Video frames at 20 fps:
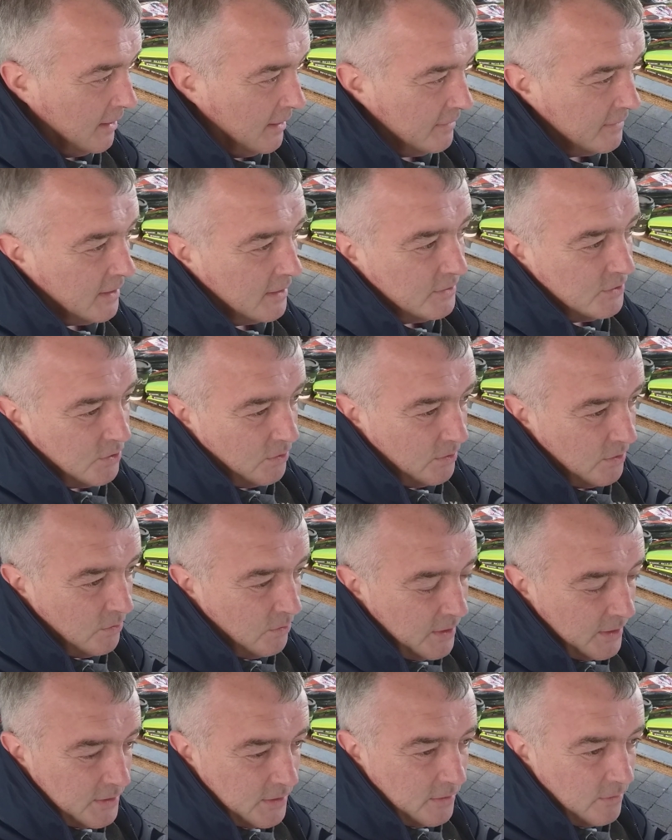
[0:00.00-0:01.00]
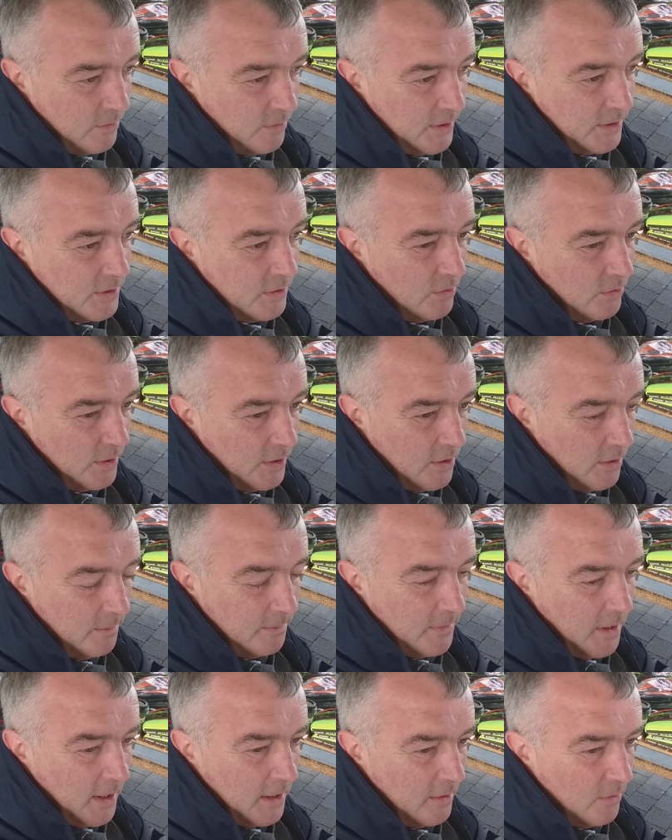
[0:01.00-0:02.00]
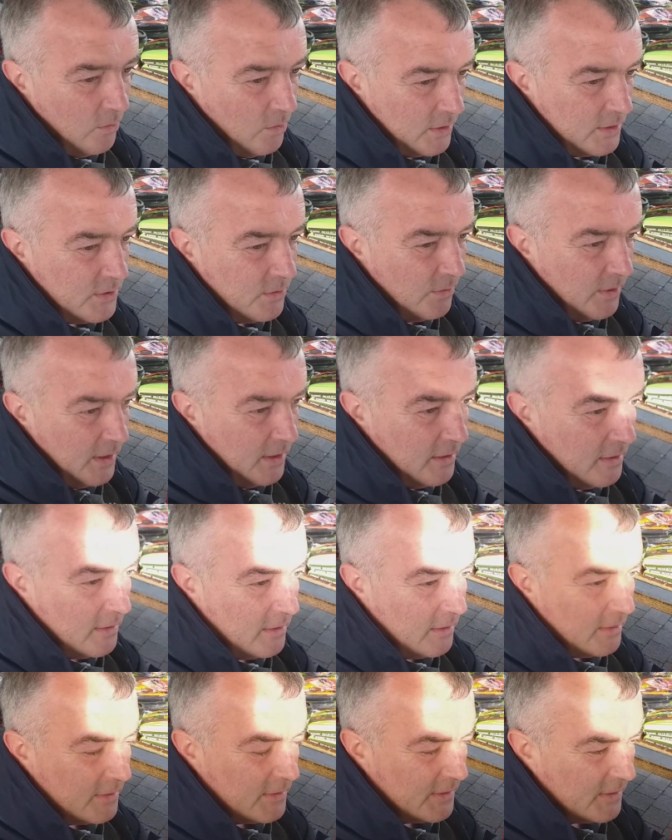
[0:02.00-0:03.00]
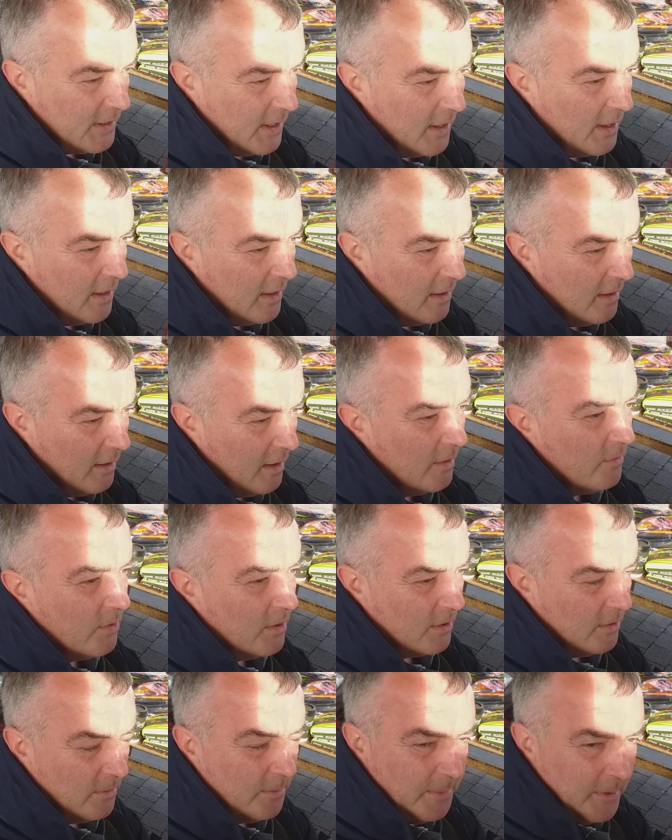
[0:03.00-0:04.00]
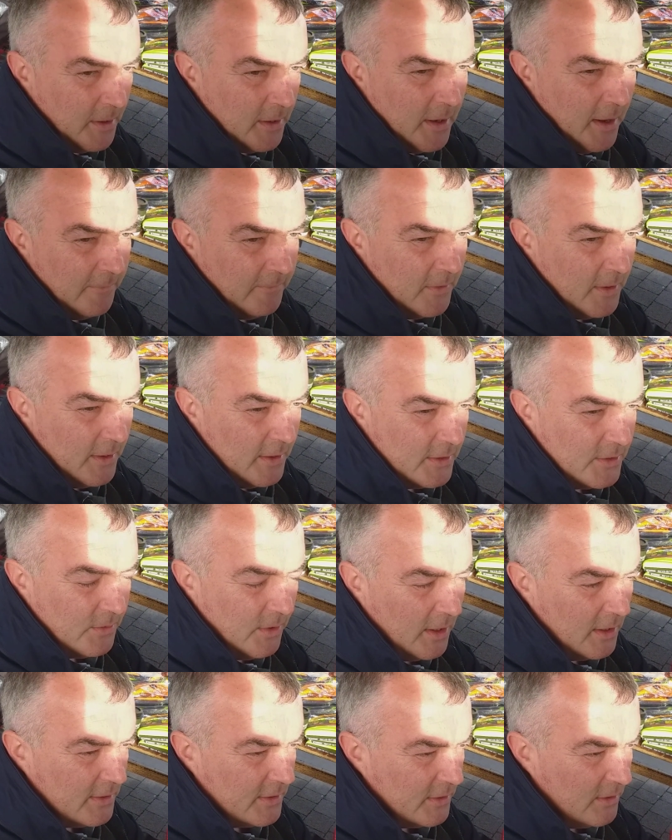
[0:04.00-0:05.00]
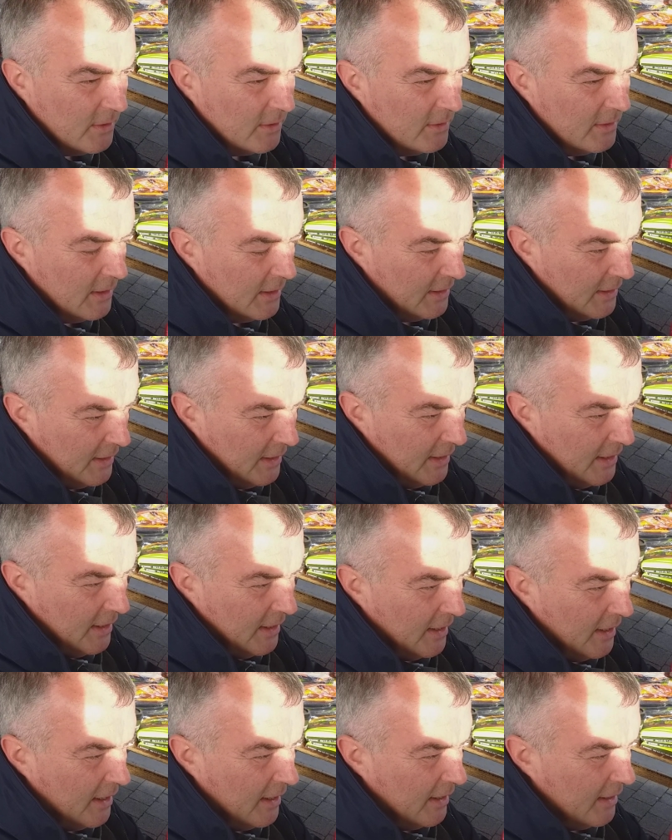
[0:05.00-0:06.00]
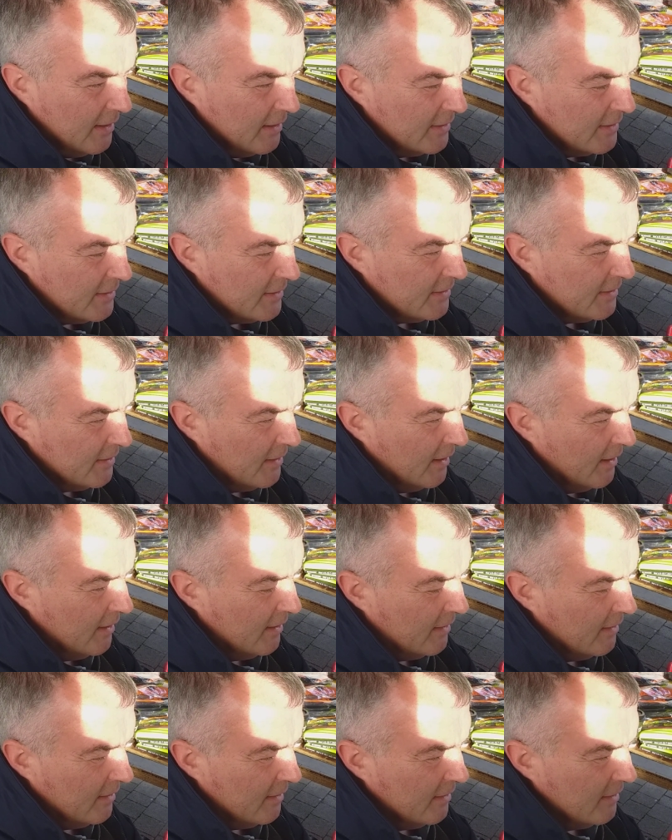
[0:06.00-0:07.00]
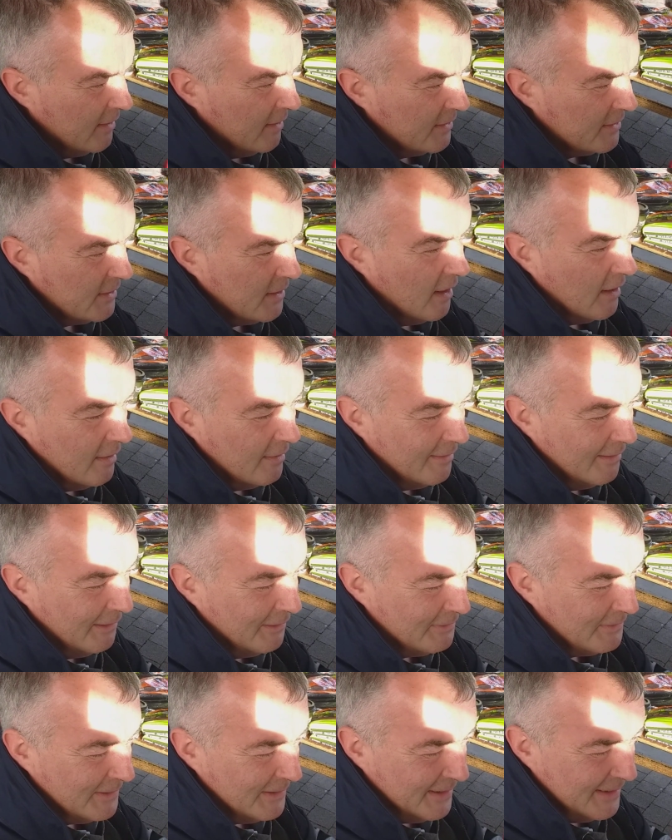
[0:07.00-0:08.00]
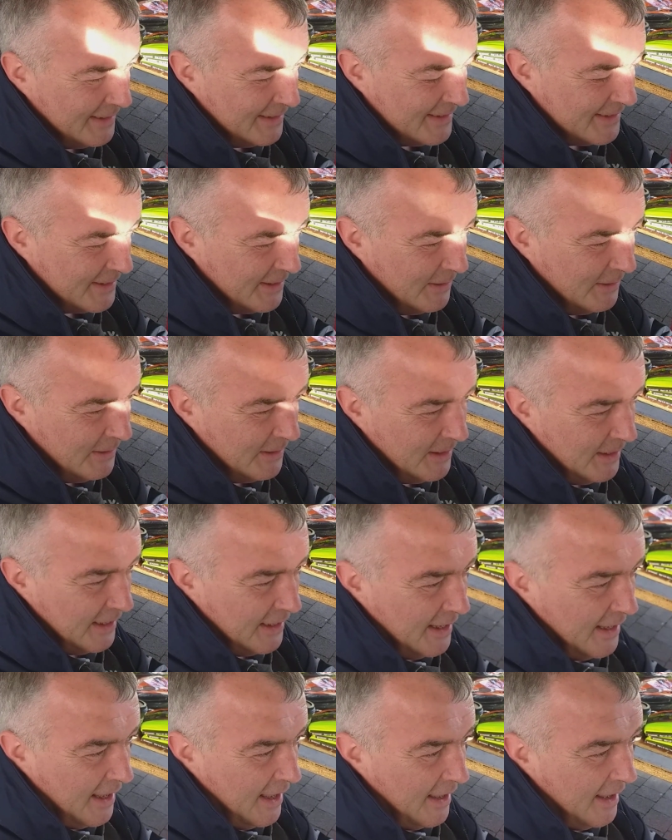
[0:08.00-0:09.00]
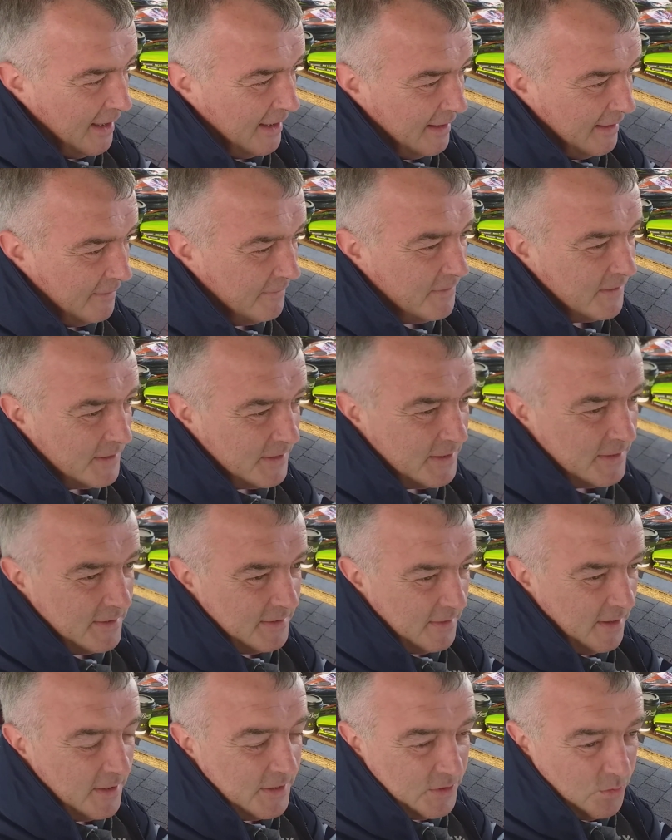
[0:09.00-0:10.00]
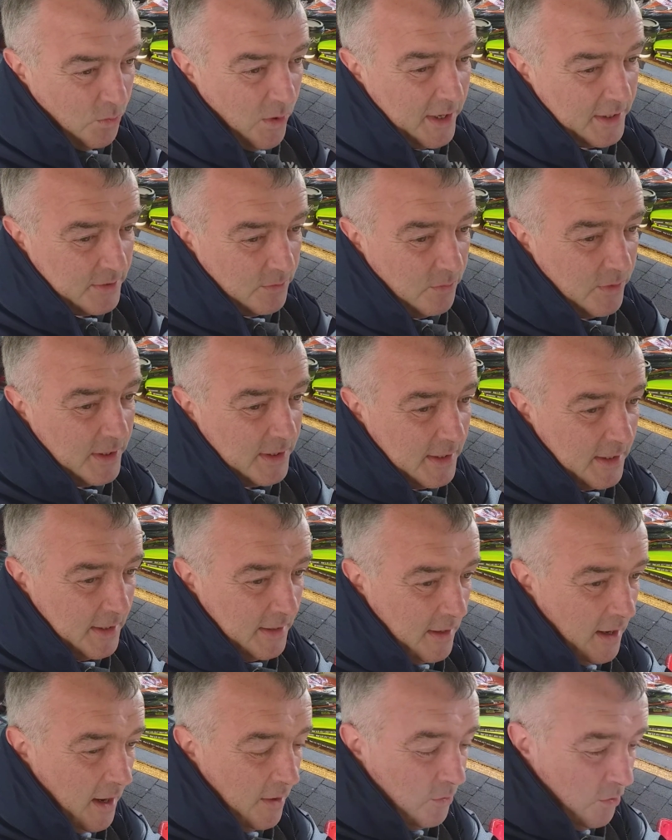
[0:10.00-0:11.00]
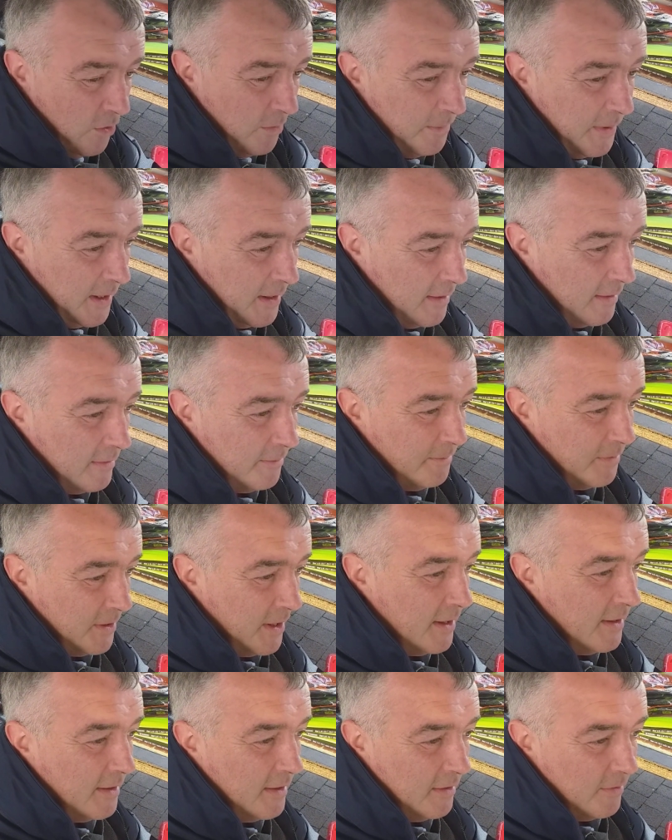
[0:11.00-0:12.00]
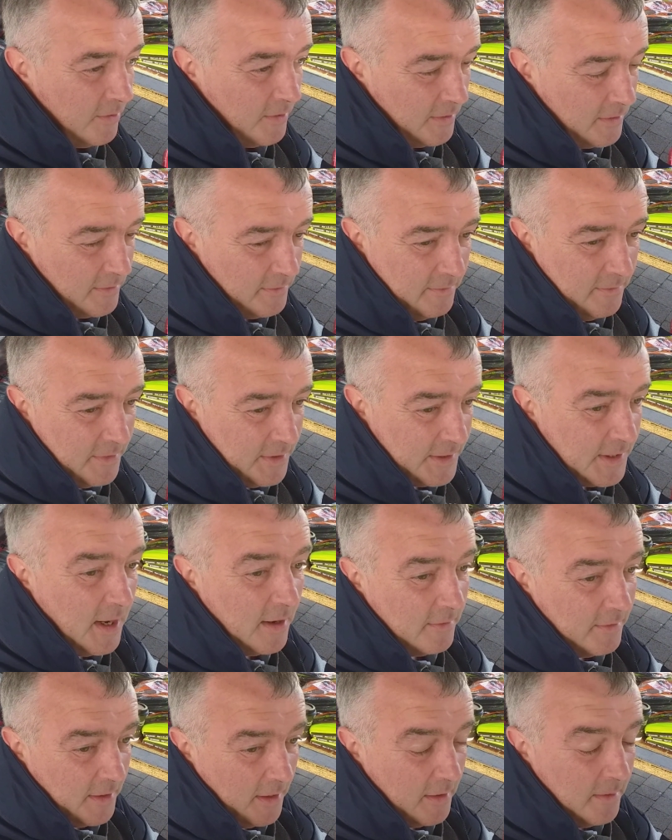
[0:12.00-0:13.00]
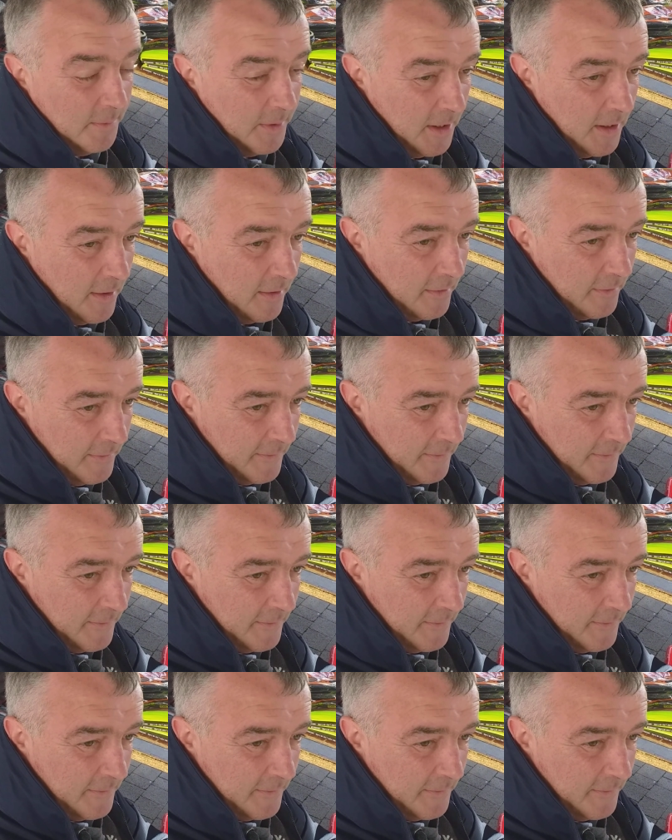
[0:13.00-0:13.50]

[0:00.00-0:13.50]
then during the winter, we'd only come once a week because I work up in V as well, so it's long enough. So if it's wet and windy, I won't be here. But any other Saturday, I'll be here.